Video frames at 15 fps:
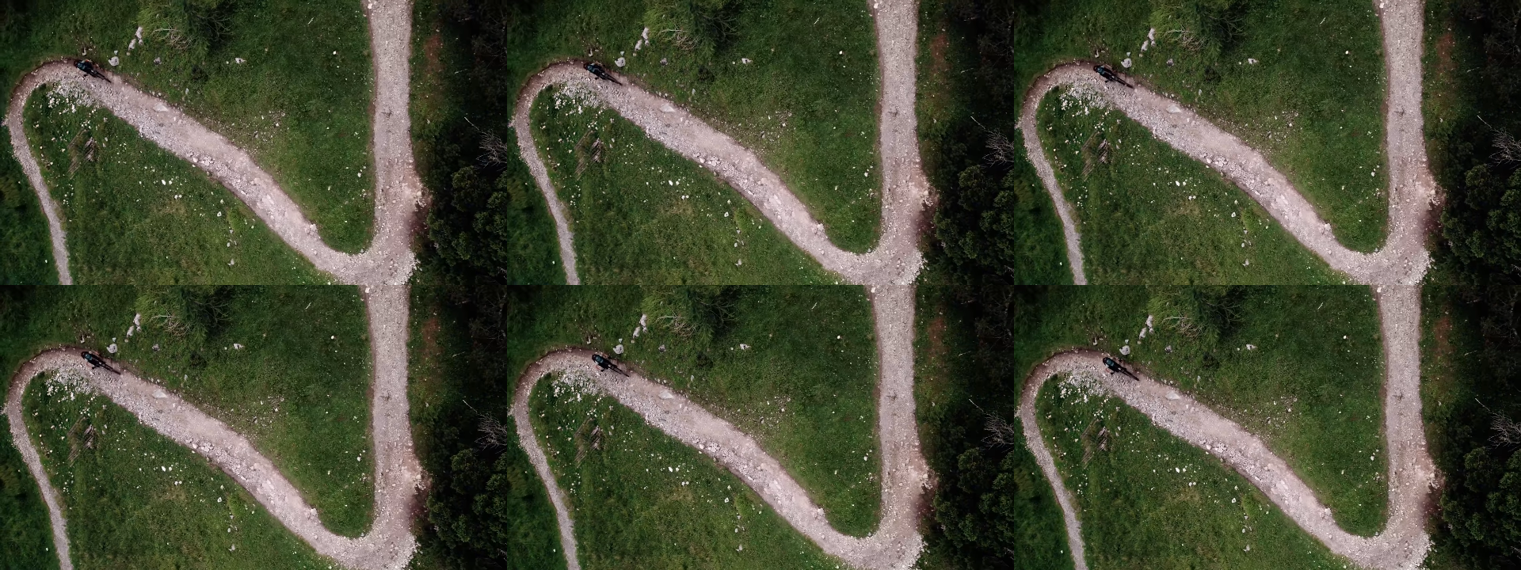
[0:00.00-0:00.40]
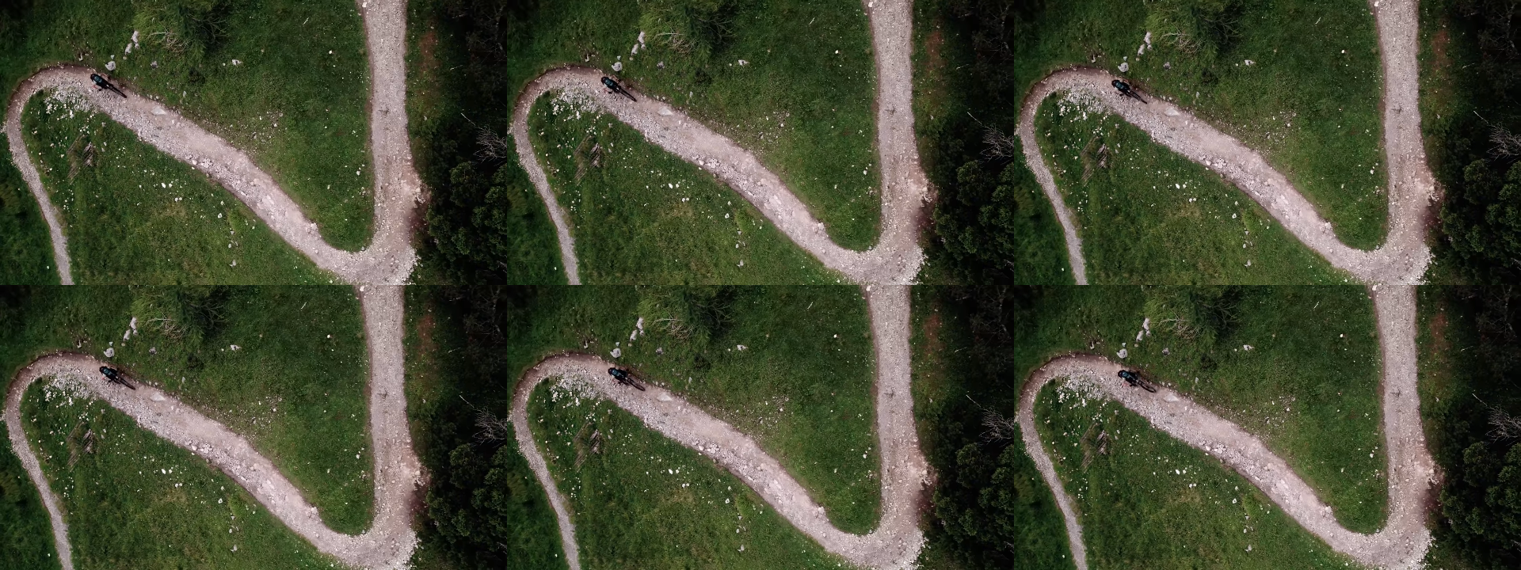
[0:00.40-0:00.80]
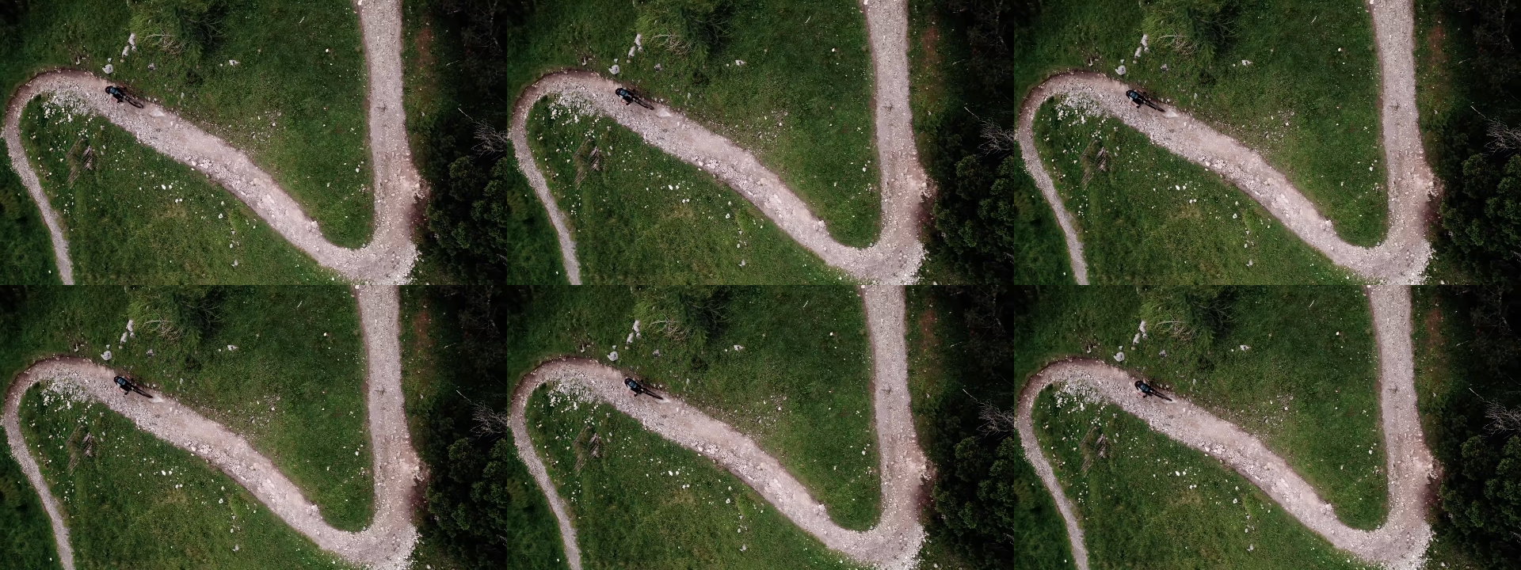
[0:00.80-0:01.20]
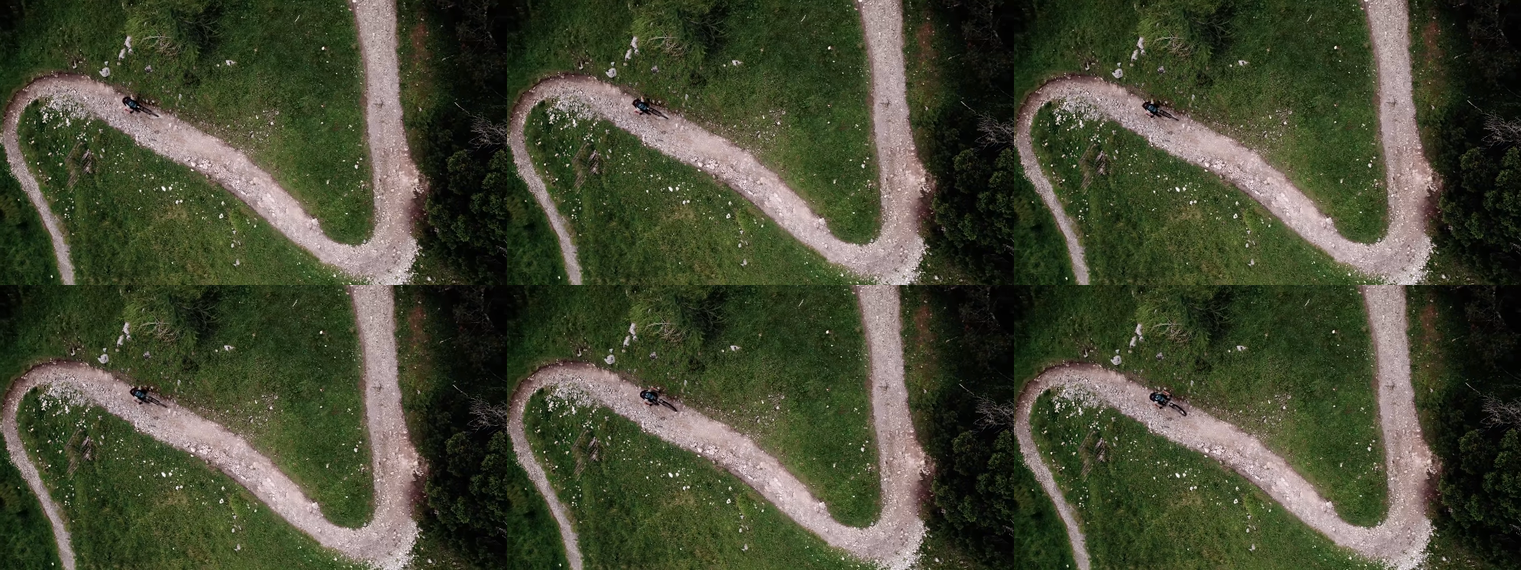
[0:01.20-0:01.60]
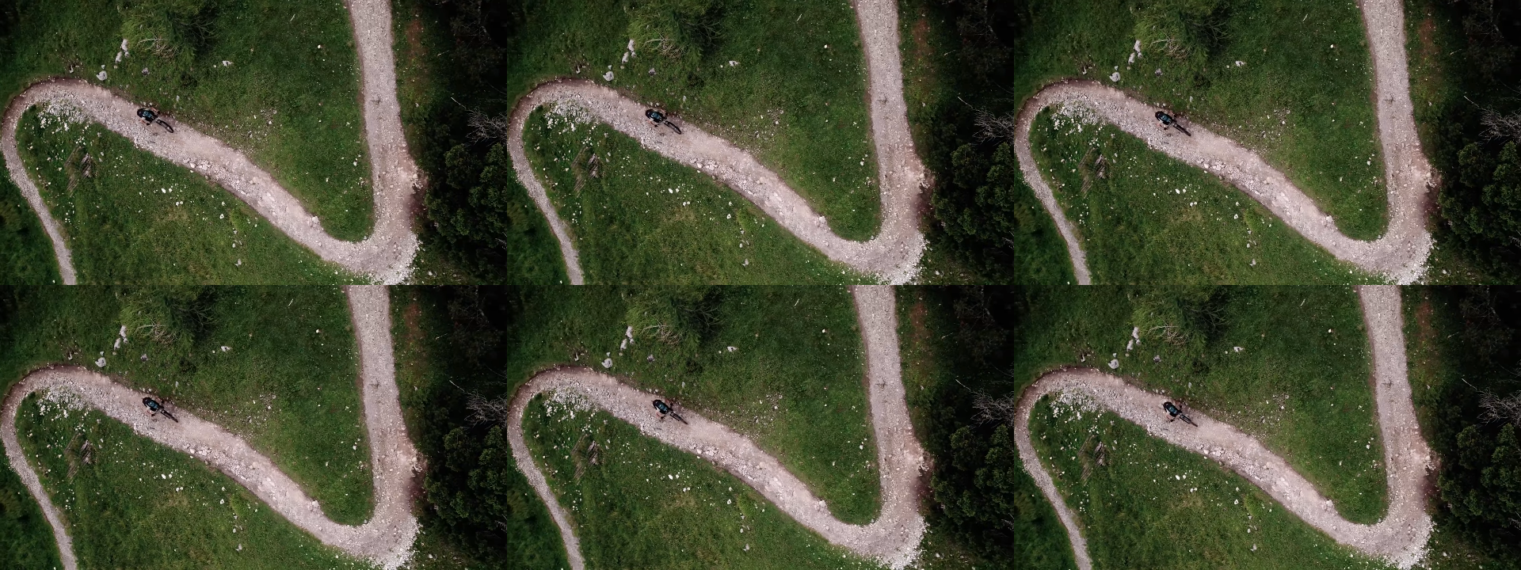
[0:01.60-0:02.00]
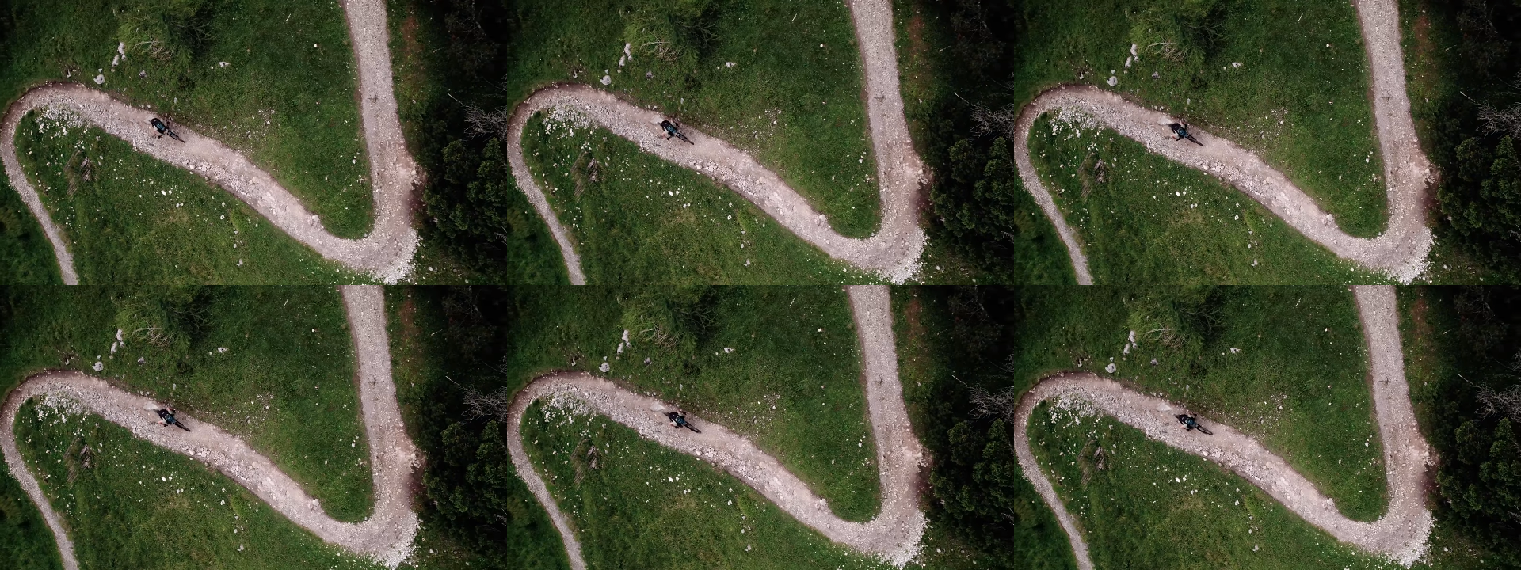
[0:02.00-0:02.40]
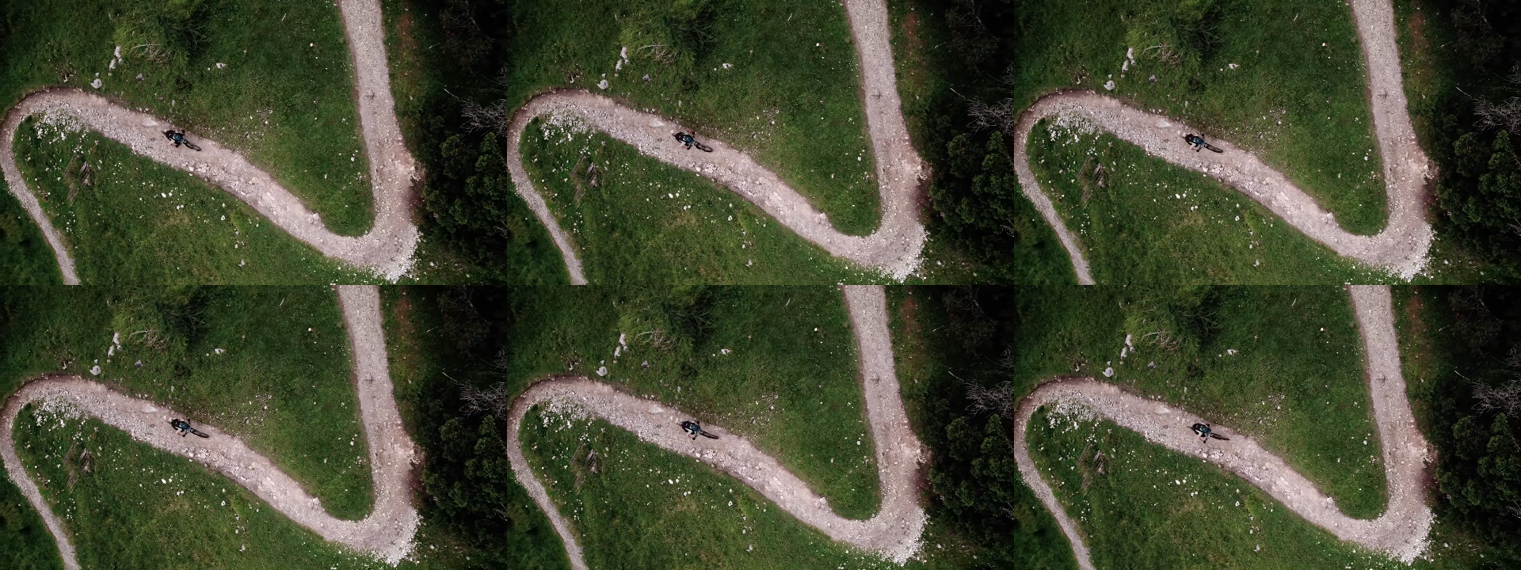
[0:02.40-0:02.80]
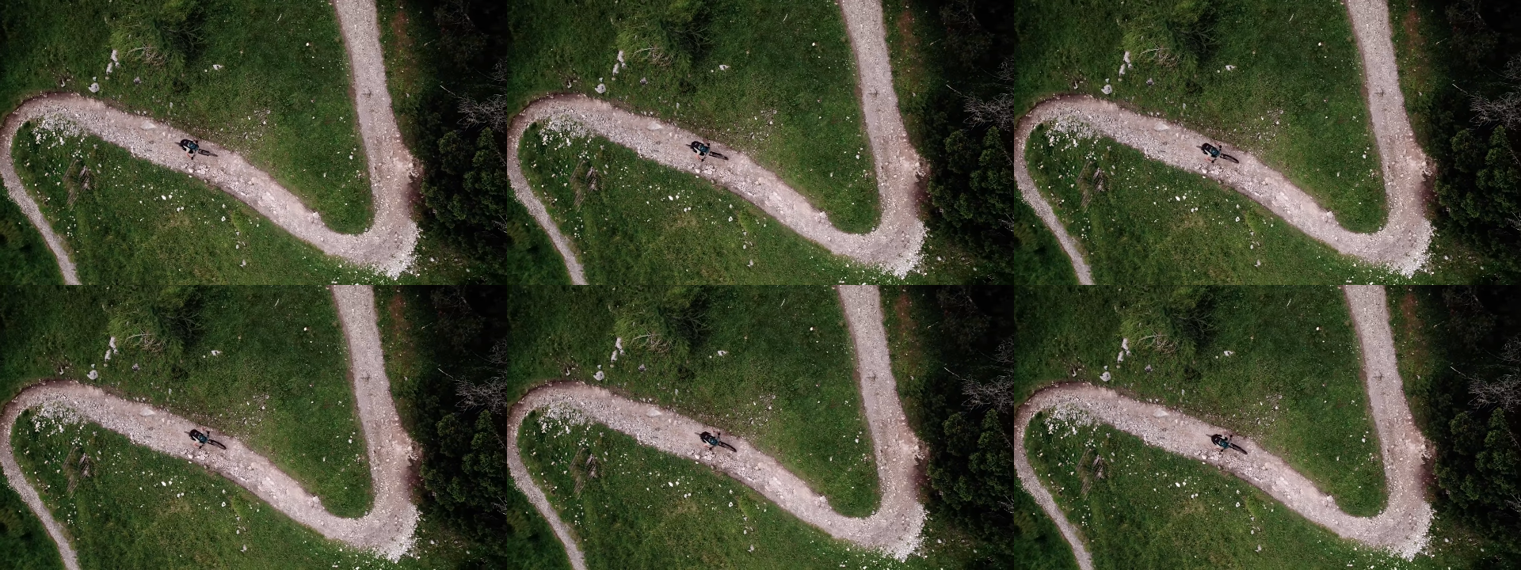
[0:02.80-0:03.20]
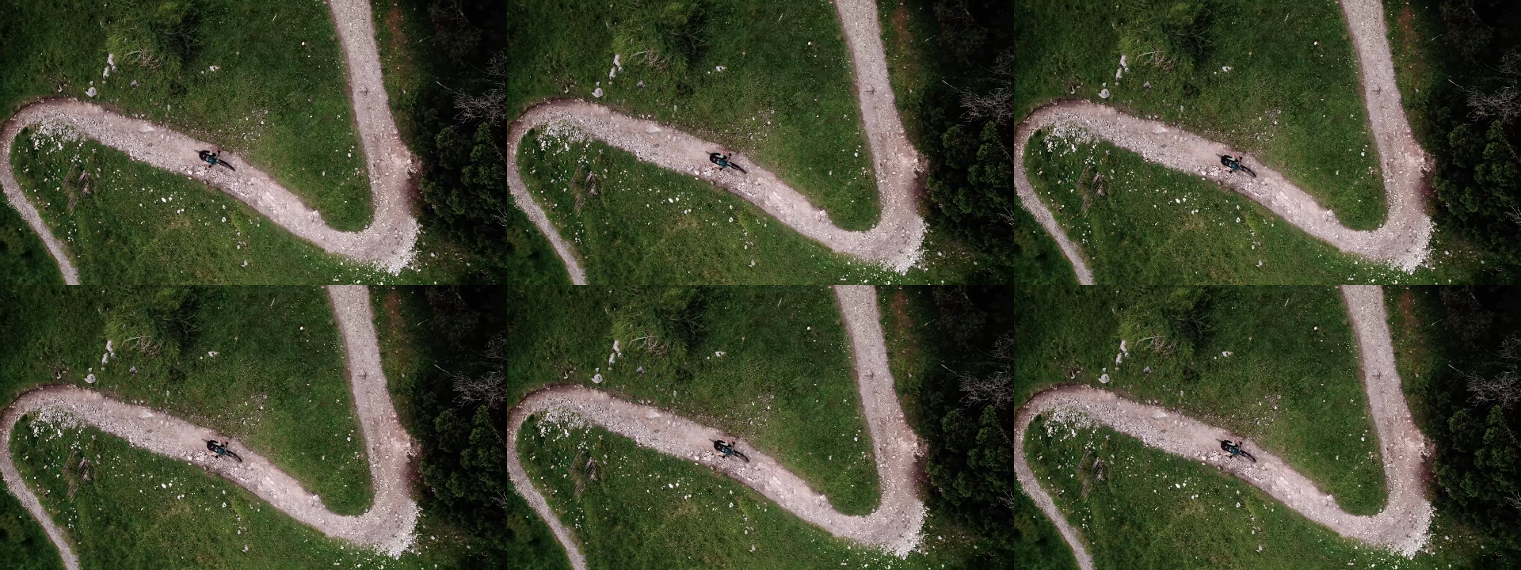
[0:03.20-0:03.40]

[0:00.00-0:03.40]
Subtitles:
No face is visible, so there are no lips to read.